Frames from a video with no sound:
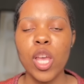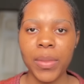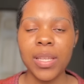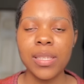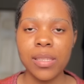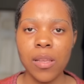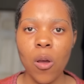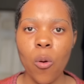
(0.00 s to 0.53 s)

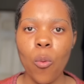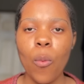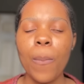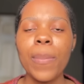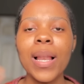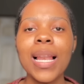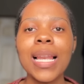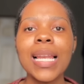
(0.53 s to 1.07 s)
So
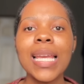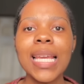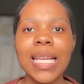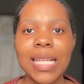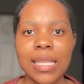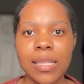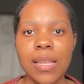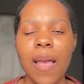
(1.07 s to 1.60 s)

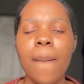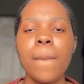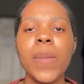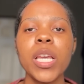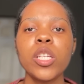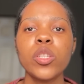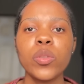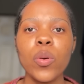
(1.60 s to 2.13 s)
please
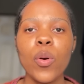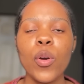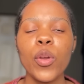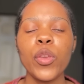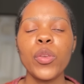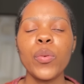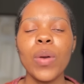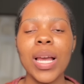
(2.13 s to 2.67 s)
make sure
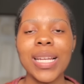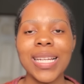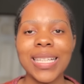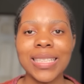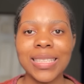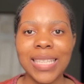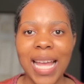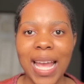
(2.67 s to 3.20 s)
you
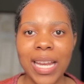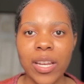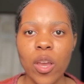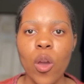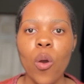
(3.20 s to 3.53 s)
understand